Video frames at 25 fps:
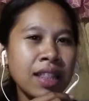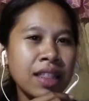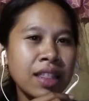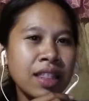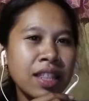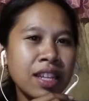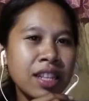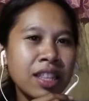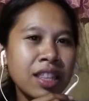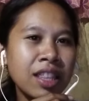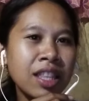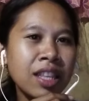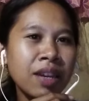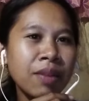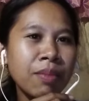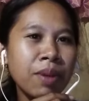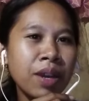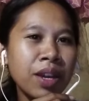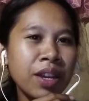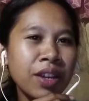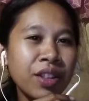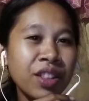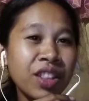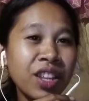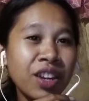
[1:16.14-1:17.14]
that the
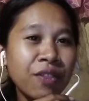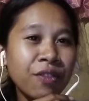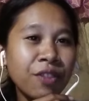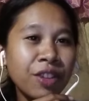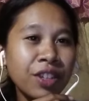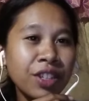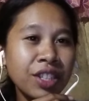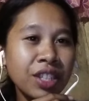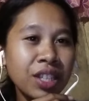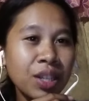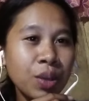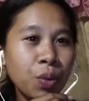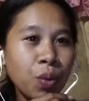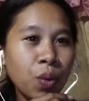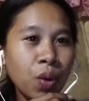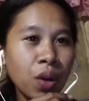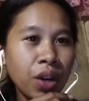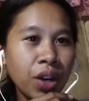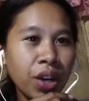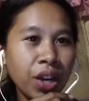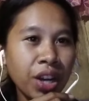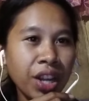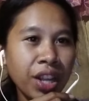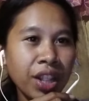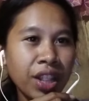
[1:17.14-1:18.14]
biodiversity
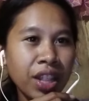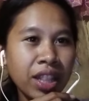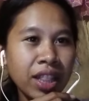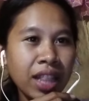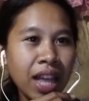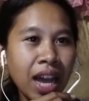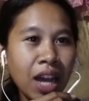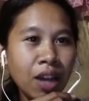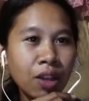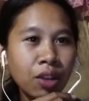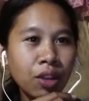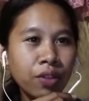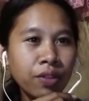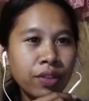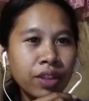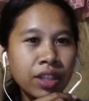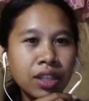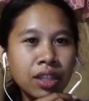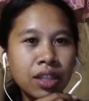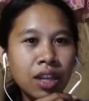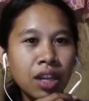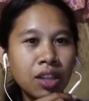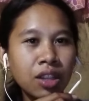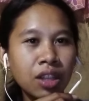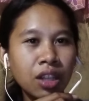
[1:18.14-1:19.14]
warning that out of the
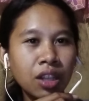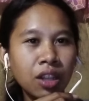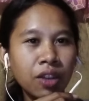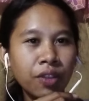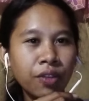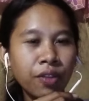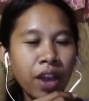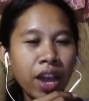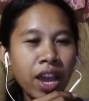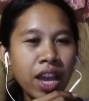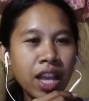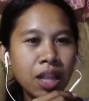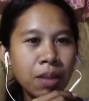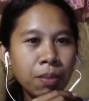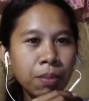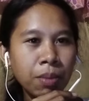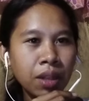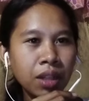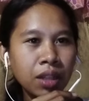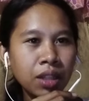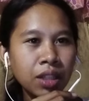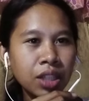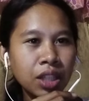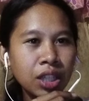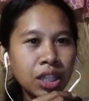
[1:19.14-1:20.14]
total of 8
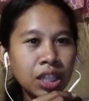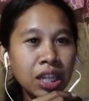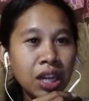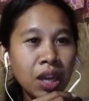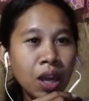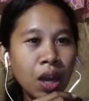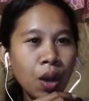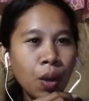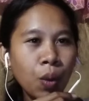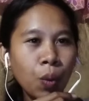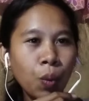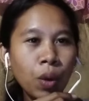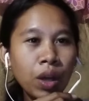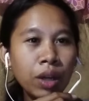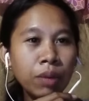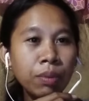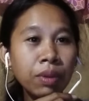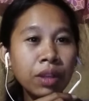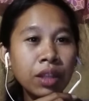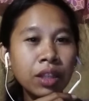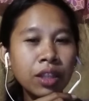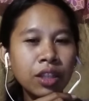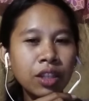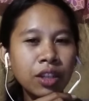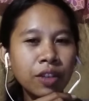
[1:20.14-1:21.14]
million, 1
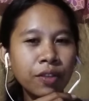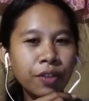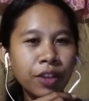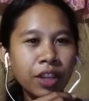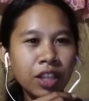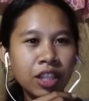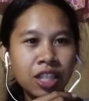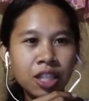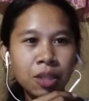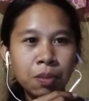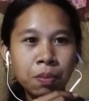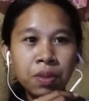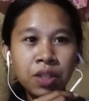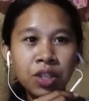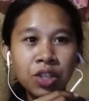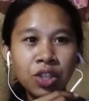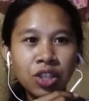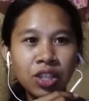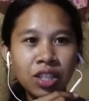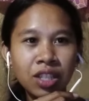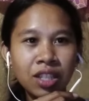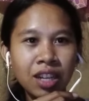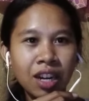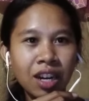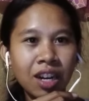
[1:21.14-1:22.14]
million of its
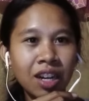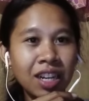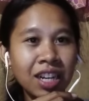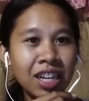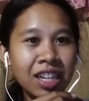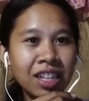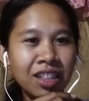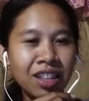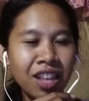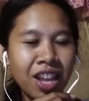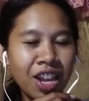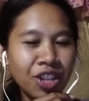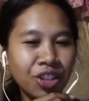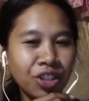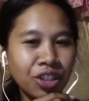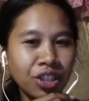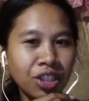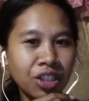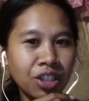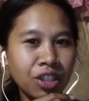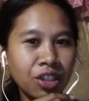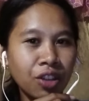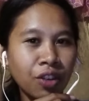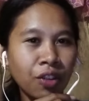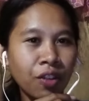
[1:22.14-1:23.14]
species are
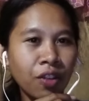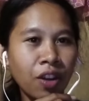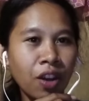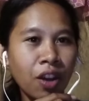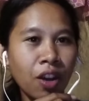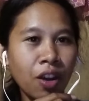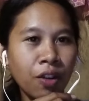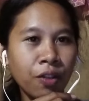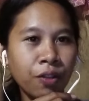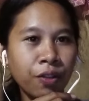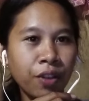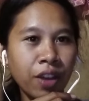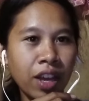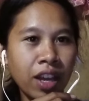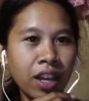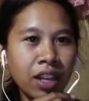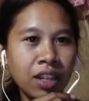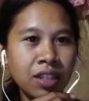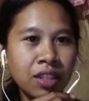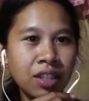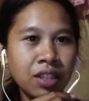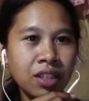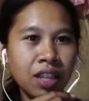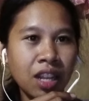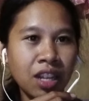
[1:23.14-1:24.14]
endangered or of
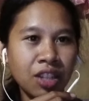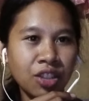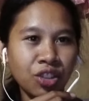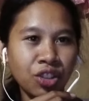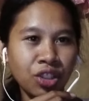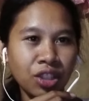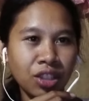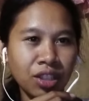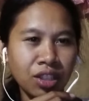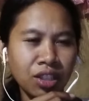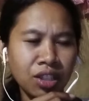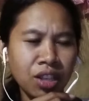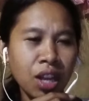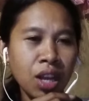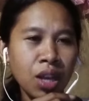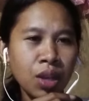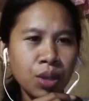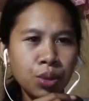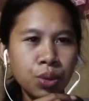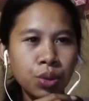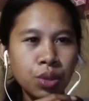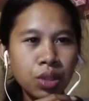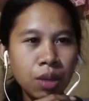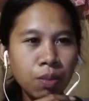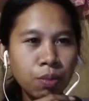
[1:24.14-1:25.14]
extinctions.
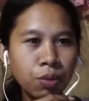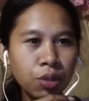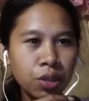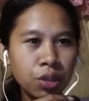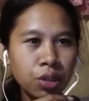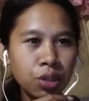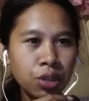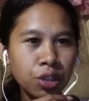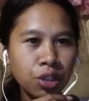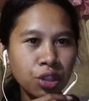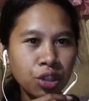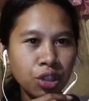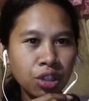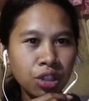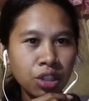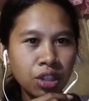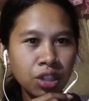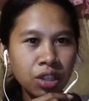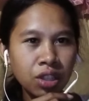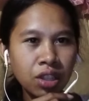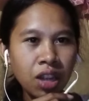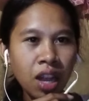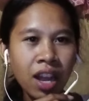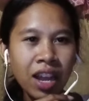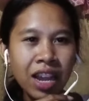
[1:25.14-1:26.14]
So some
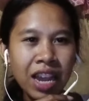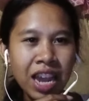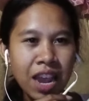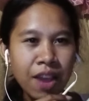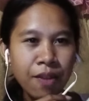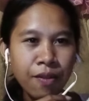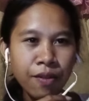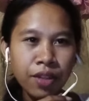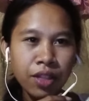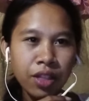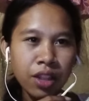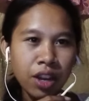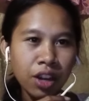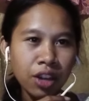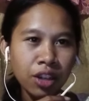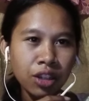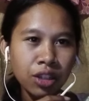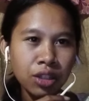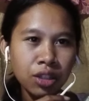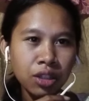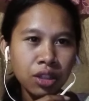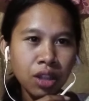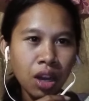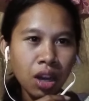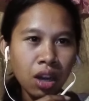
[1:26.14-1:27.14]
researchers even dare
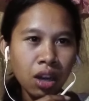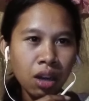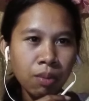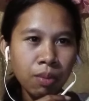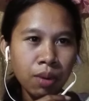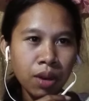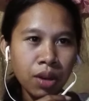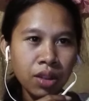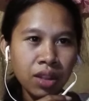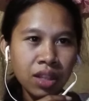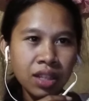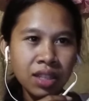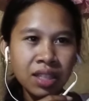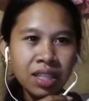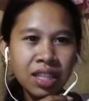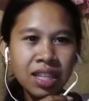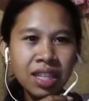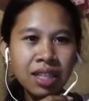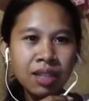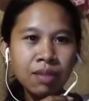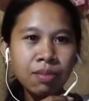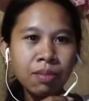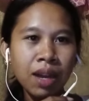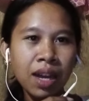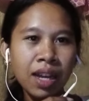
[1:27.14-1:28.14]
to talk about the
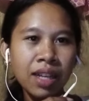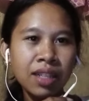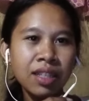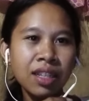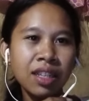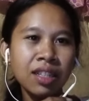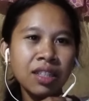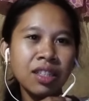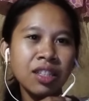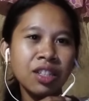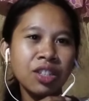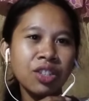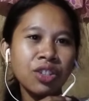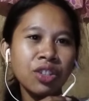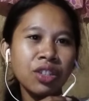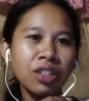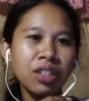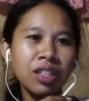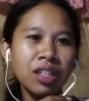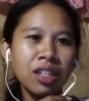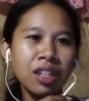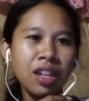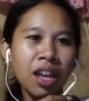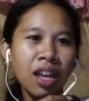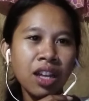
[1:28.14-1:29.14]
6 mass
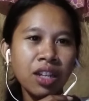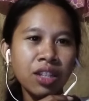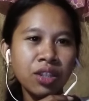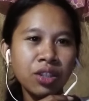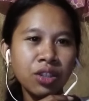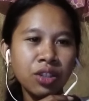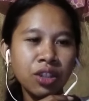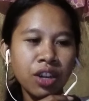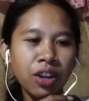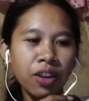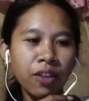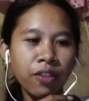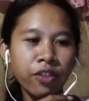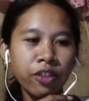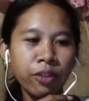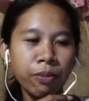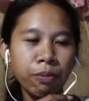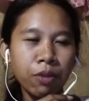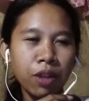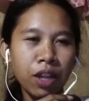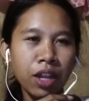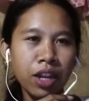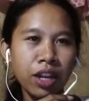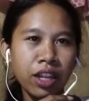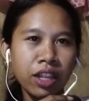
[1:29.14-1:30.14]
extinctions in the history of the
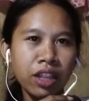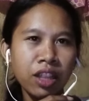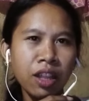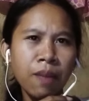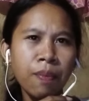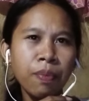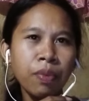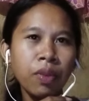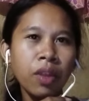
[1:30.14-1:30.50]
planet.